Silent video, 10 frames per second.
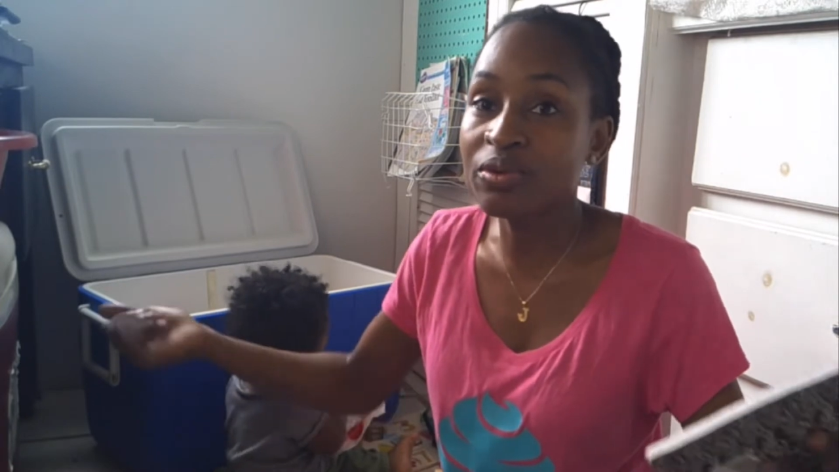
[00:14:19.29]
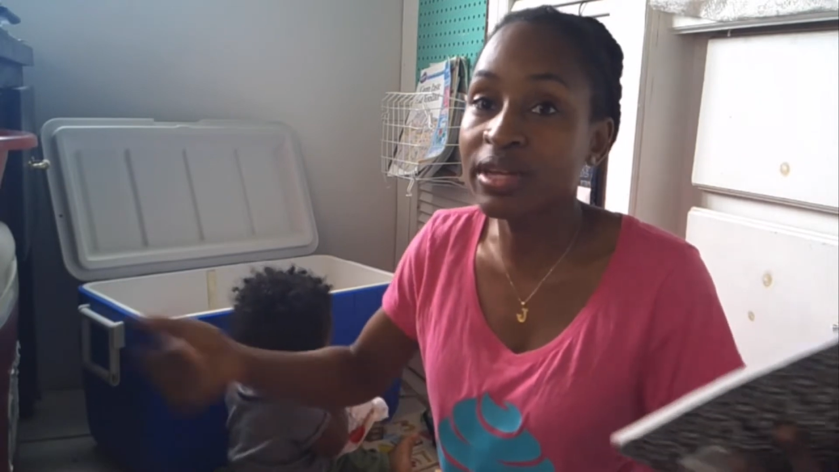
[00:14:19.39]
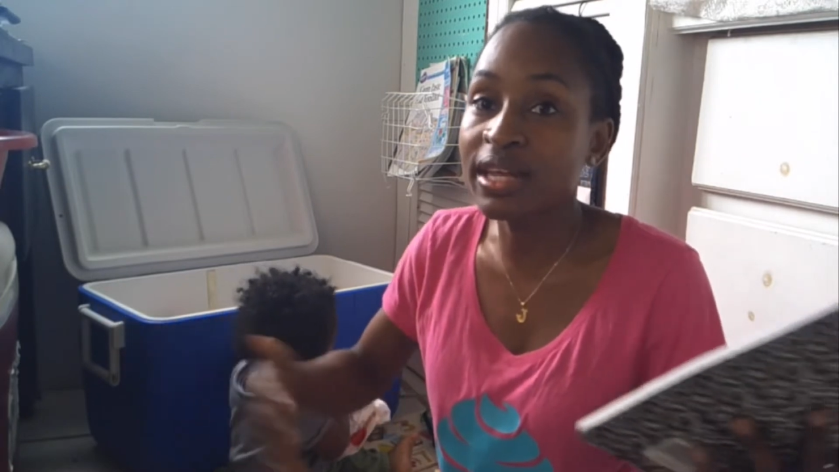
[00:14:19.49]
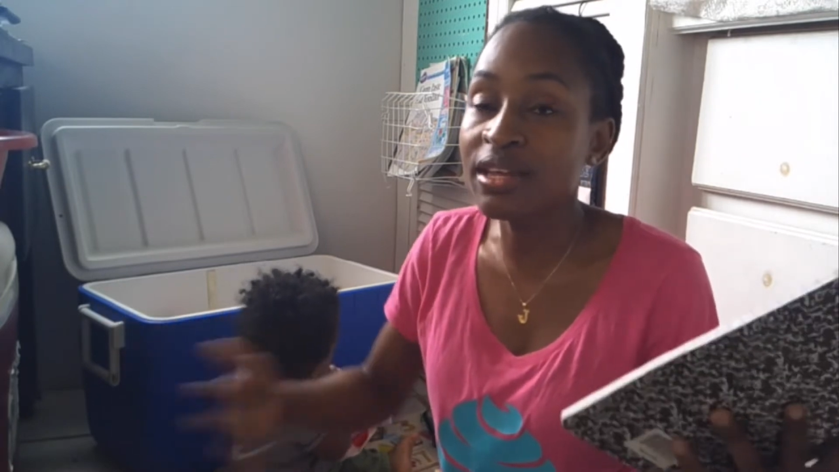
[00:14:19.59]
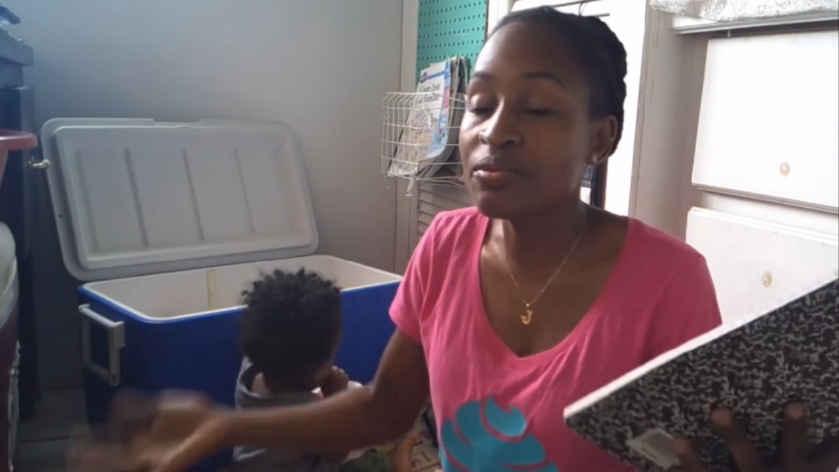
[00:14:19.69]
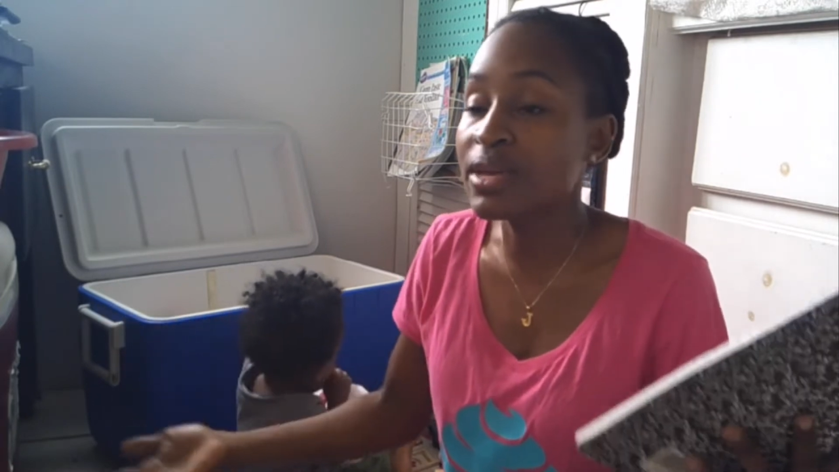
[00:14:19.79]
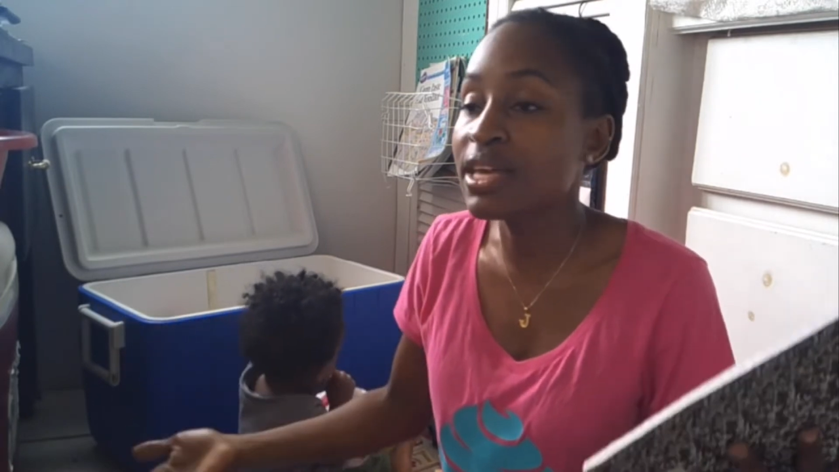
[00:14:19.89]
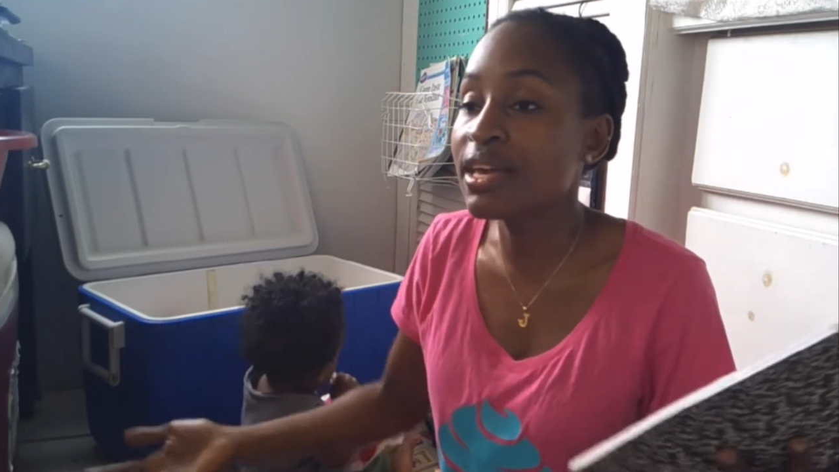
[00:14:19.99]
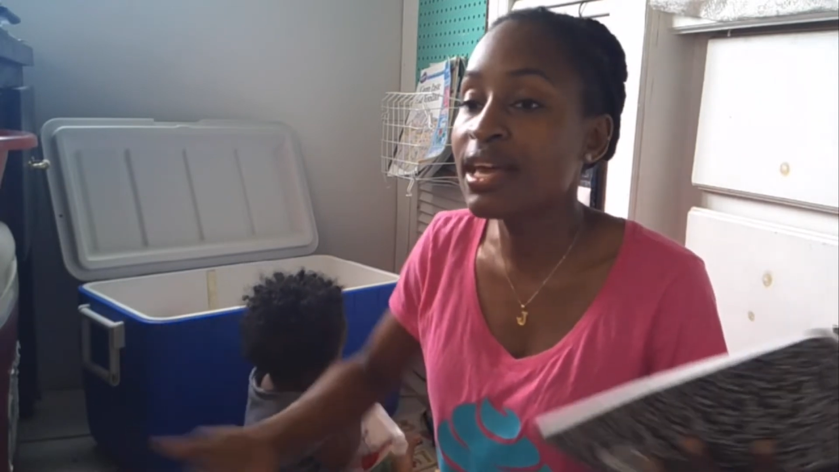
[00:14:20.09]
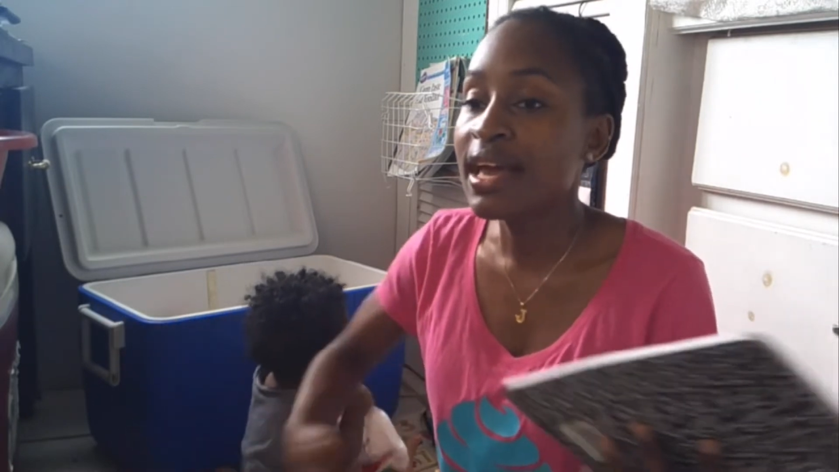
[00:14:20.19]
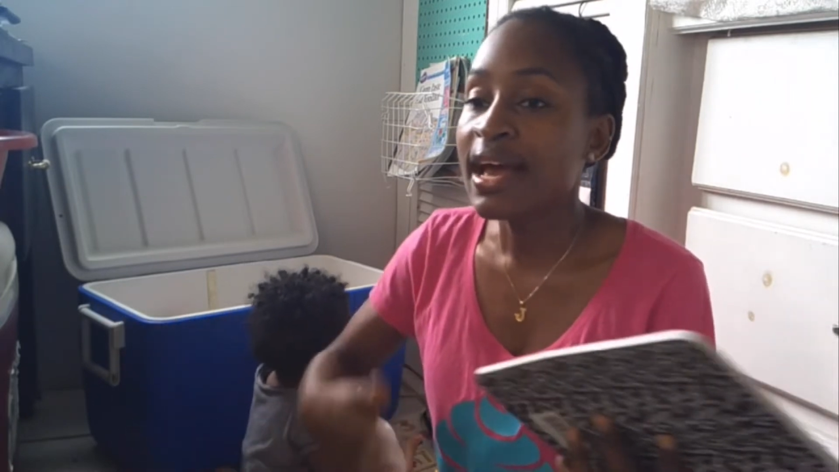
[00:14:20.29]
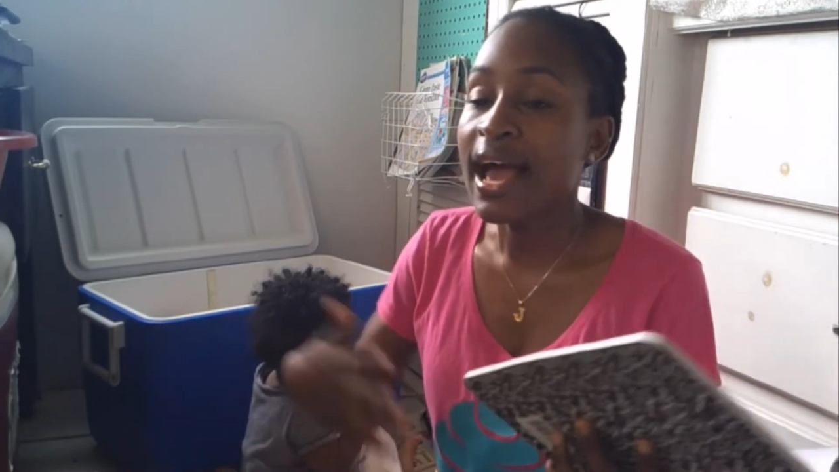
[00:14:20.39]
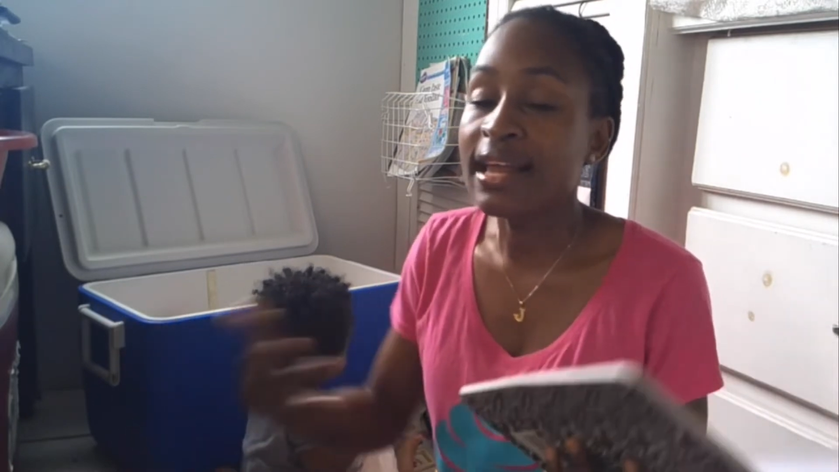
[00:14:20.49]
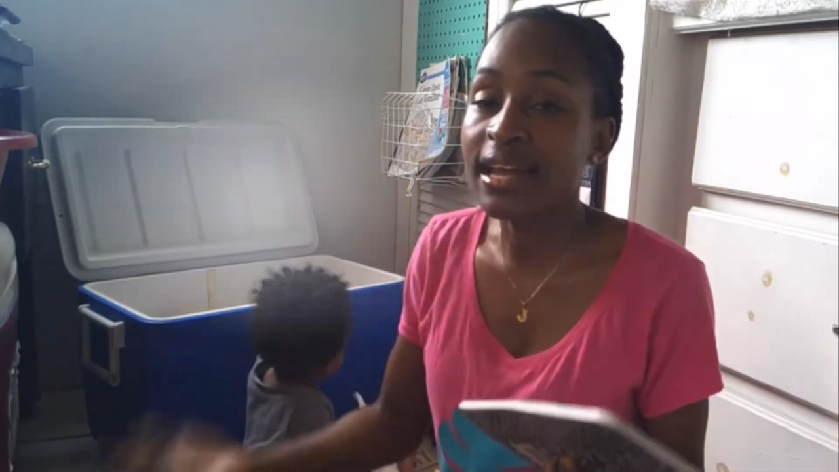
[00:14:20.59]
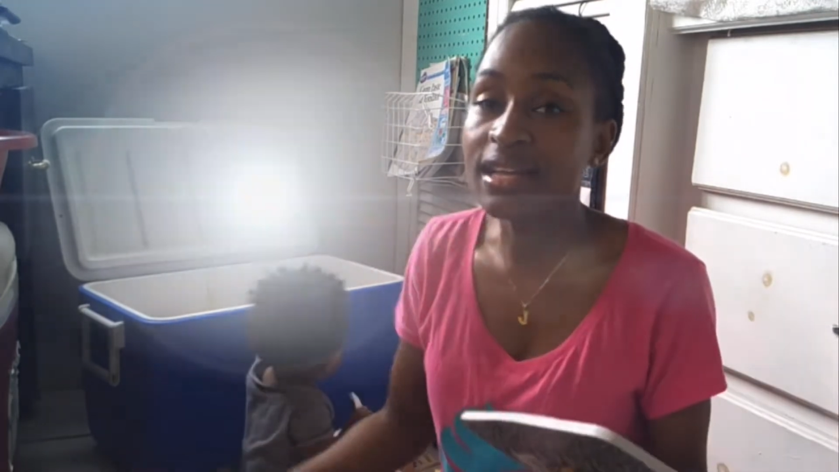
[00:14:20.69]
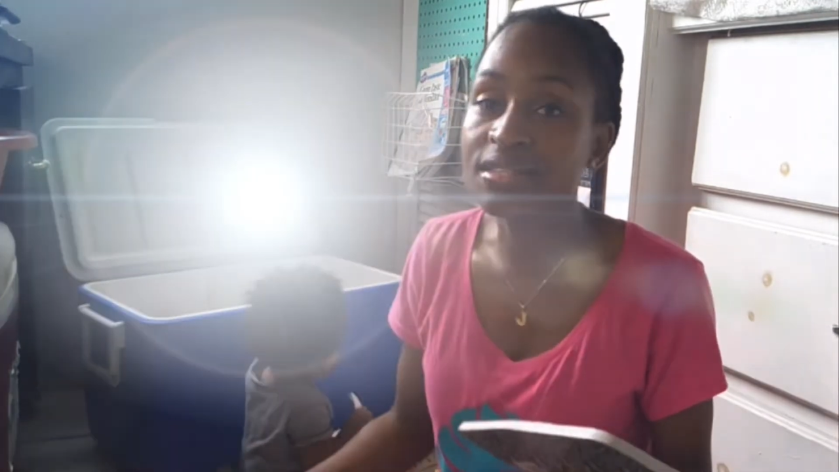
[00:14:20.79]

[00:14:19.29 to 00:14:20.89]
in any way, I like to